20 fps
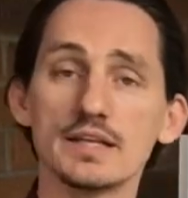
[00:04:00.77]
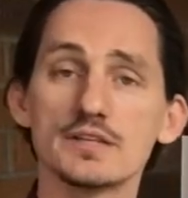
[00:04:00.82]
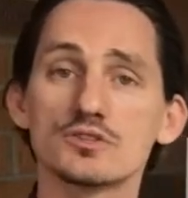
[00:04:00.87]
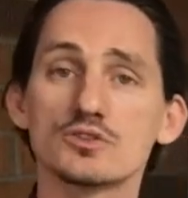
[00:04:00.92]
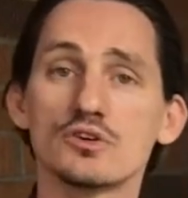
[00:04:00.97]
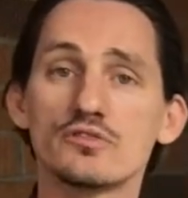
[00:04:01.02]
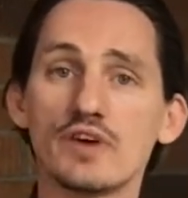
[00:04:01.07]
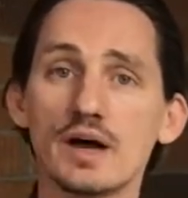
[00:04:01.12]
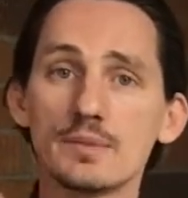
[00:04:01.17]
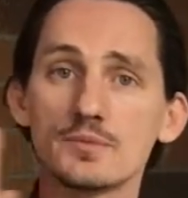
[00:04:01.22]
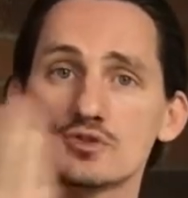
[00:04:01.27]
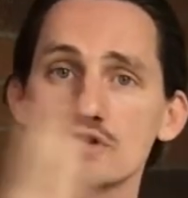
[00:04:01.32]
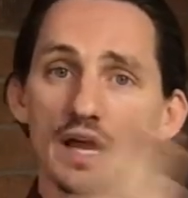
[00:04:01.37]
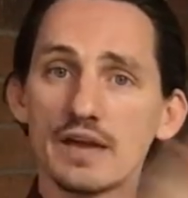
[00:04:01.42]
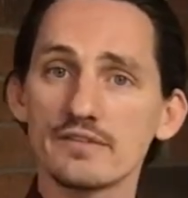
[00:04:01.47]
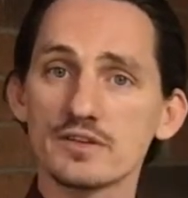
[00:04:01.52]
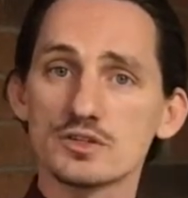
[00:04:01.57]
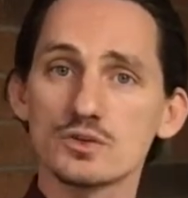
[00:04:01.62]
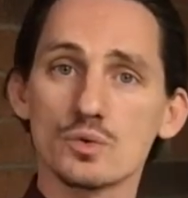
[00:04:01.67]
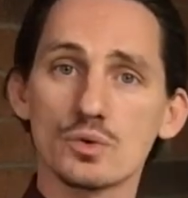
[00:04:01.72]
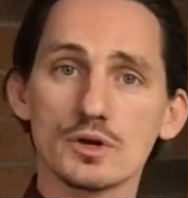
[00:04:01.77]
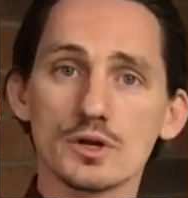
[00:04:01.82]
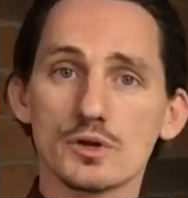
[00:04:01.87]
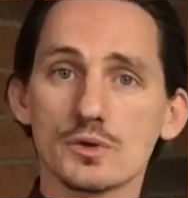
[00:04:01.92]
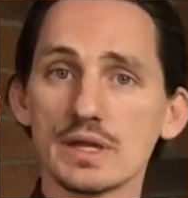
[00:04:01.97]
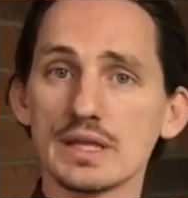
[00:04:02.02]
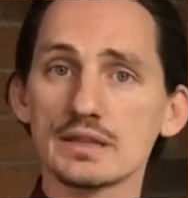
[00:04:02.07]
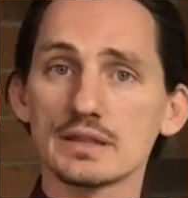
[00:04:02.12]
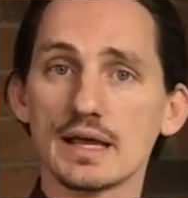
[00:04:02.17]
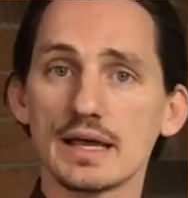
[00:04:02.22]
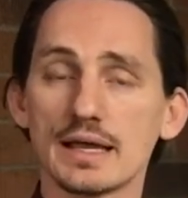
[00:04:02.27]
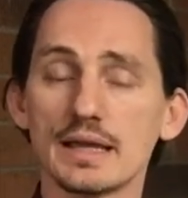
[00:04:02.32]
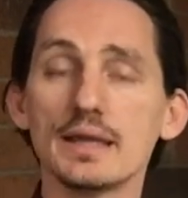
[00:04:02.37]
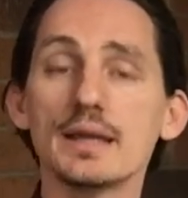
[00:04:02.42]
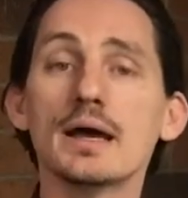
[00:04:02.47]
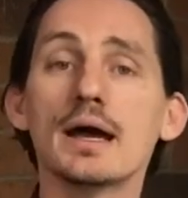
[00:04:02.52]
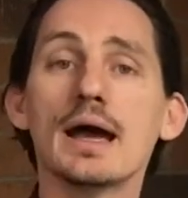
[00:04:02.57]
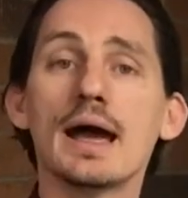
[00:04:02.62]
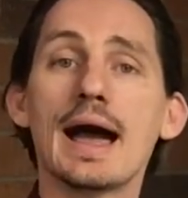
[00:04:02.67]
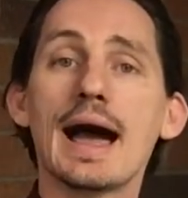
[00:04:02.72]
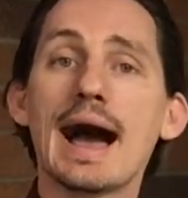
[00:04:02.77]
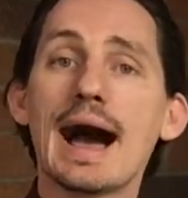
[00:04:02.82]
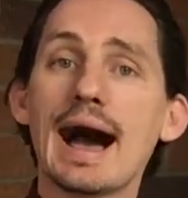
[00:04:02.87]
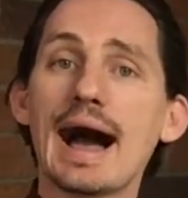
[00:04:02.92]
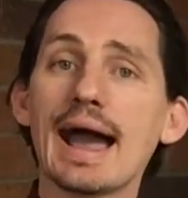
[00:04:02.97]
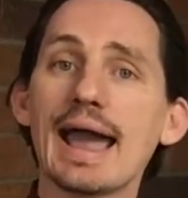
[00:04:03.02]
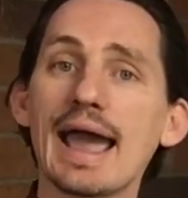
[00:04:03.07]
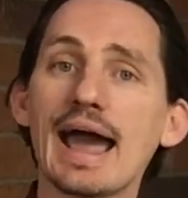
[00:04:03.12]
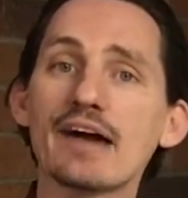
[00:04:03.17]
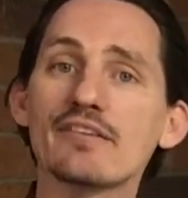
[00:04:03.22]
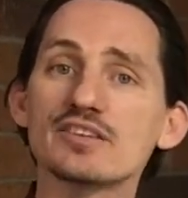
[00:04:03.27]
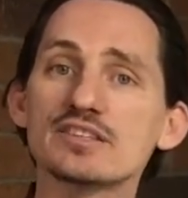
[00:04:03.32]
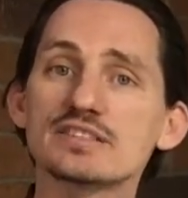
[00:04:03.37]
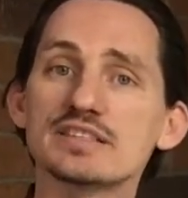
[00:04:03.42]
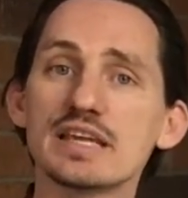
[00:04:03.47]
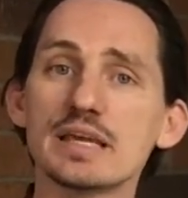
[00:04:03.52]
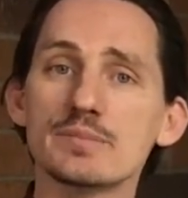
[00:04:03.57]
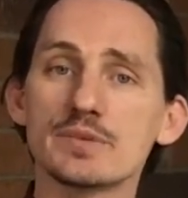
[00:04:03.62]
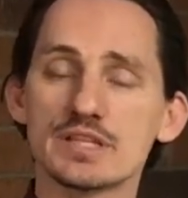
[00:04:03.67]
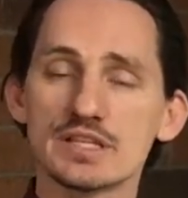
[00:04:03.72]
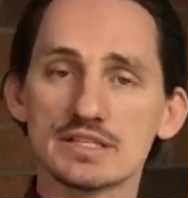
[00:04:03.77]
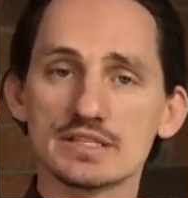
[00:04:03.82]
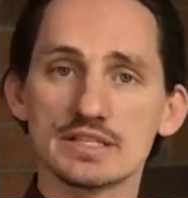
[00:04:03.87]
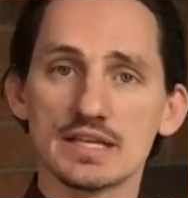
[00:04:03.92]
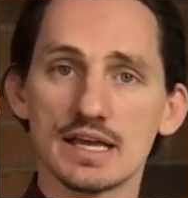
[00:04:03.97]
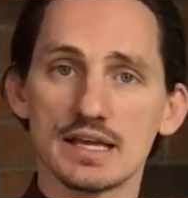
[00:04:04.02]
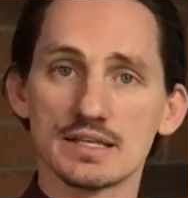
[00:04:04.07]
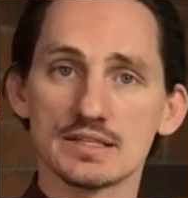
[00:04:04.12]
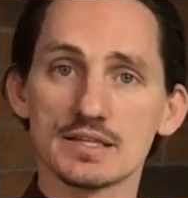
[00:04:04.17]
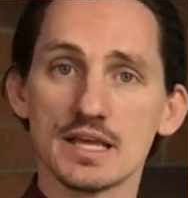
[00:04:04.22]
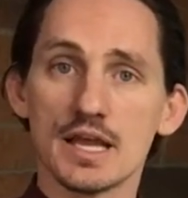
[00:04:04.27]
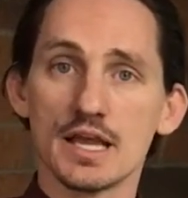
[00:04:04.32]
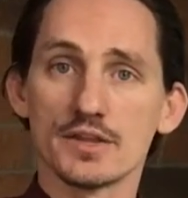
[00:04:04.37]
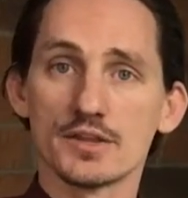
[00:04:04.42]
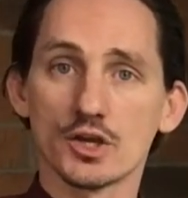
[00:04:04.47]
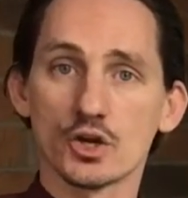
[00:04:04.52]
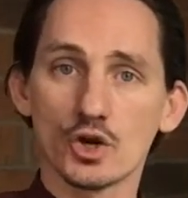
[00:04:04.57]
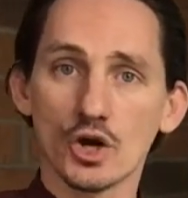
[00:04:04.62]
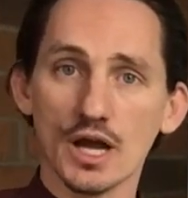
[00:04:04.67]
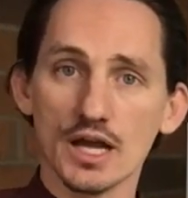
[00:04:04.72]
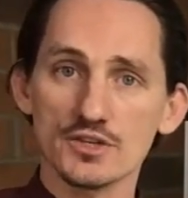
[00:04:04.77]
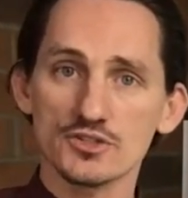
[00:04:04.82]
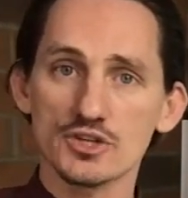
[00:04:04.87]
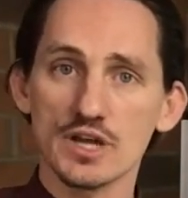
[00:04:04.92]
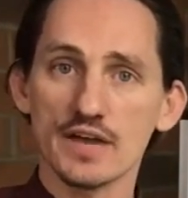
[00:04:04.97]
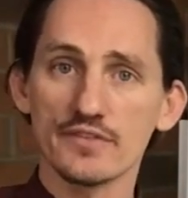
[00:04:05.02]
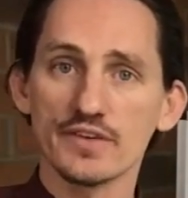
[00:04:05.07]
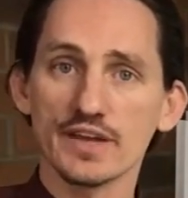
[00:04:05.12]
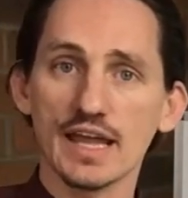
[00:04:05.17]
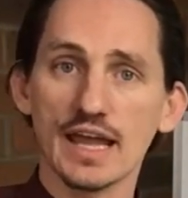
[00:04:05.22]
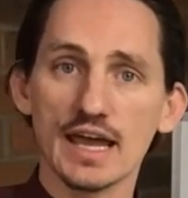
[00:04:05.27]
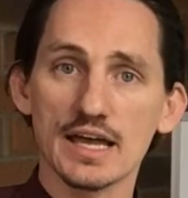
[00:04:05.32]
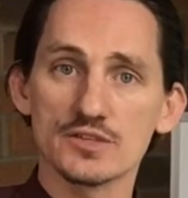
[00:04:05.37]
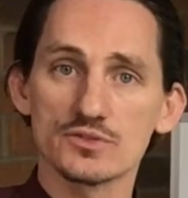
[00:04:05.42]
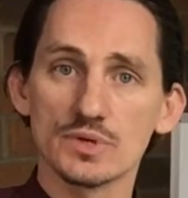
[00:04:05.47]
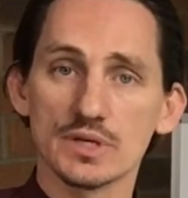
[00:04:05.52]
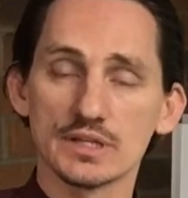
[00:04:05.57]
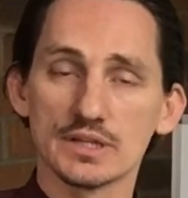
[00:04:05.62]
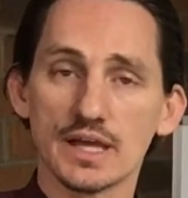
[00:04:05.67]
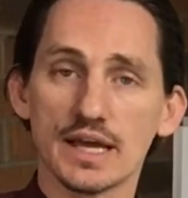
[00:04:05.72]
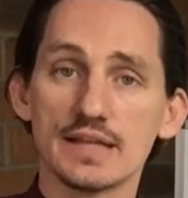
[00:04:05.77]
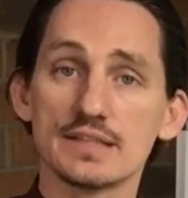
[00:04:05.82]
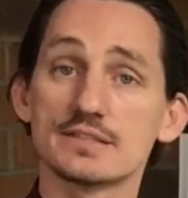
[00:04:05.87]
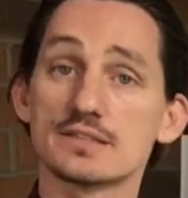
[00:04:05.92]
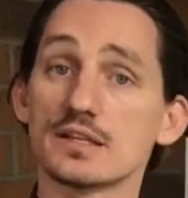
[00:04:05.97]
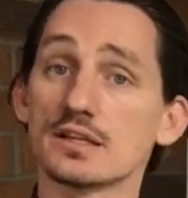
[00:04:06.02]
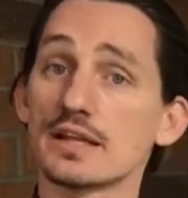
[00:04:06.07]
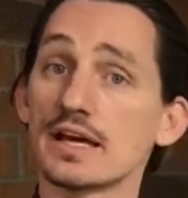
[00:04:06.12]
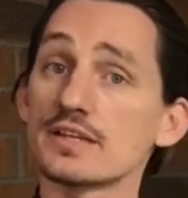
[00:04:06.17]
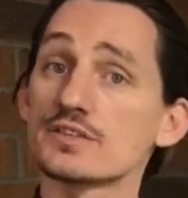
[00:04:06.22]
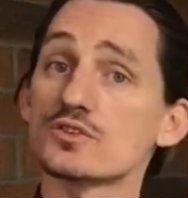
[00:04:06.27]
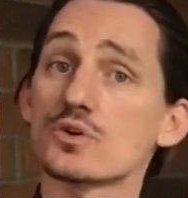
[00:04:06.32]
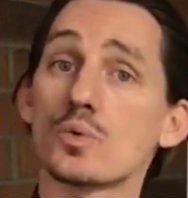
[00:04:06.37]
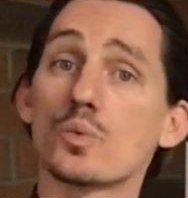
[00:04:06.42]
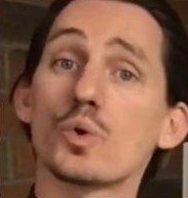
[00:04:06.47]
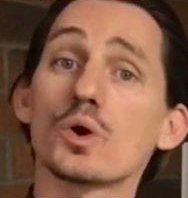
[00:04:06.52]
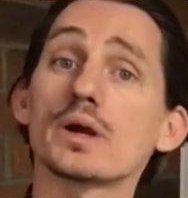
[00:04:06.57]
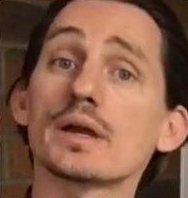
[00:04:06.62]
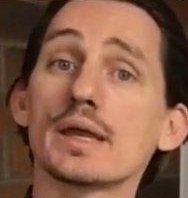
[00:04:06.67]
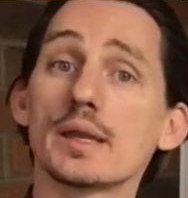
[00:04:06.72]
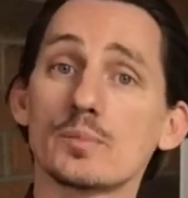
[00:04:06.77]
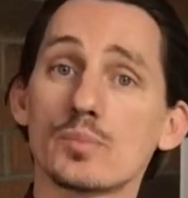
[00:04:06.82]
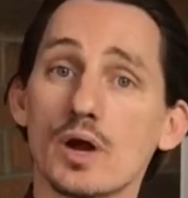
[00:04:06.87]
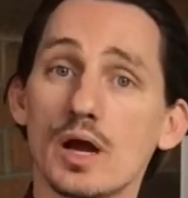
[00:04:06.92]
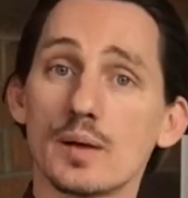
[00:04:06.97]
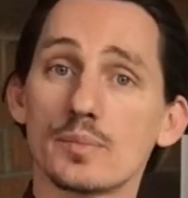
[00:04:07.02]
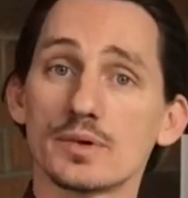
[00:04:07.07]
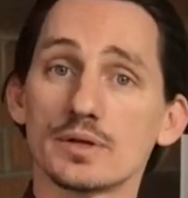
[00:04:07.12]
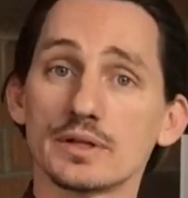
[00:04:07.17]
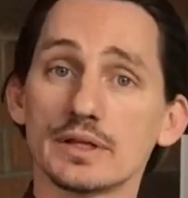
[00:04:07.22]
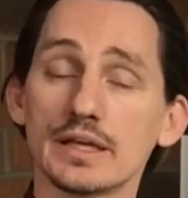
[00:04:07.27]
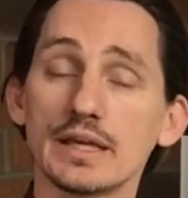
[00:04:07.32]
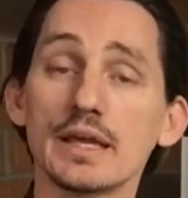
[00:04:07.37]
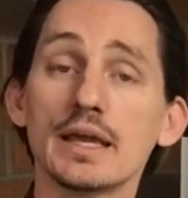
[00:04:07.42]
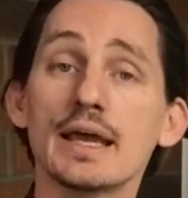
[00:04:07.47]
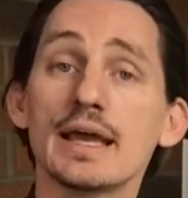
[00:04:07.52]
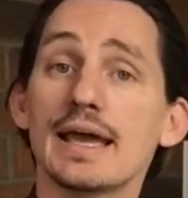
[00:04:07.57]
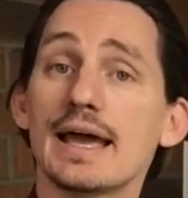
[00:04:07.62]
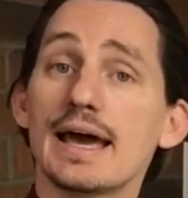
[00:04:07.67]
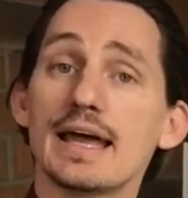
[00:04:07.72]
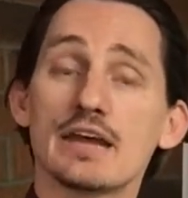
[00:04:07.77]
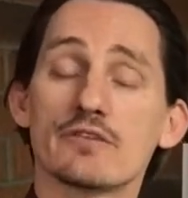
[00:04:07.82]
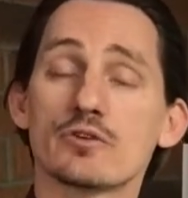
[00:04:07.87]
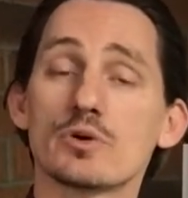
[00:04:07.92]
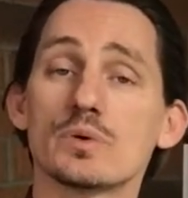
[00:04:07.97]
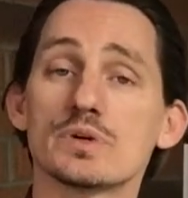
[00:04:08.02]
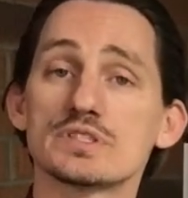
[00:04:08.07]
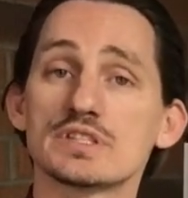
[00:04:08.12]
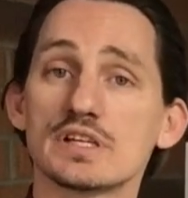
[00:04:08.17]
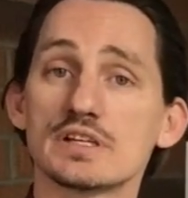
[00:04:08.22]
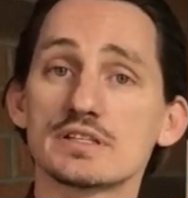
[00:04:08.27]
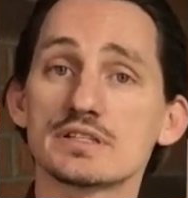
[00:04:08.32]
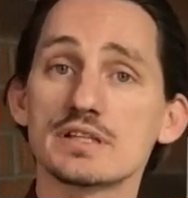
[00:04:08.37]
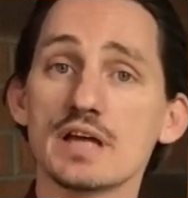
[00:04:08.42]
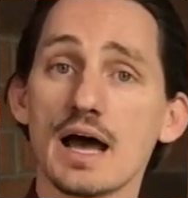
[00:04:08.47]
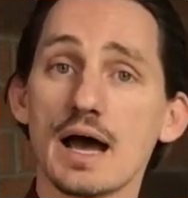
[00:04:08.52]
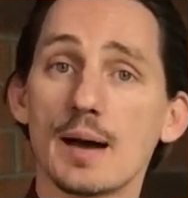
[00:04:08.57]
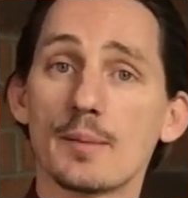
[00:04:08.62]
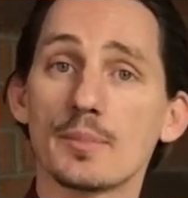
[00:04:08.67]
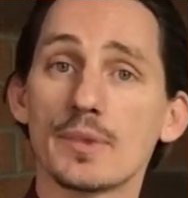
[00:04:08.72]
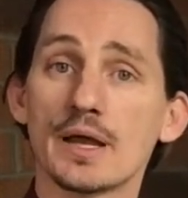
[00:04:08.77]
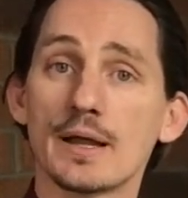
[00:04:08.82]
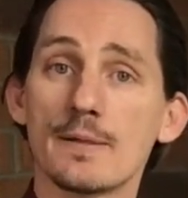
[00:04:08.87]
So if I'm driving toward a green light, I have a schema that says the cross traffic has red lights, the lights are working properly, and everyone's going to stop.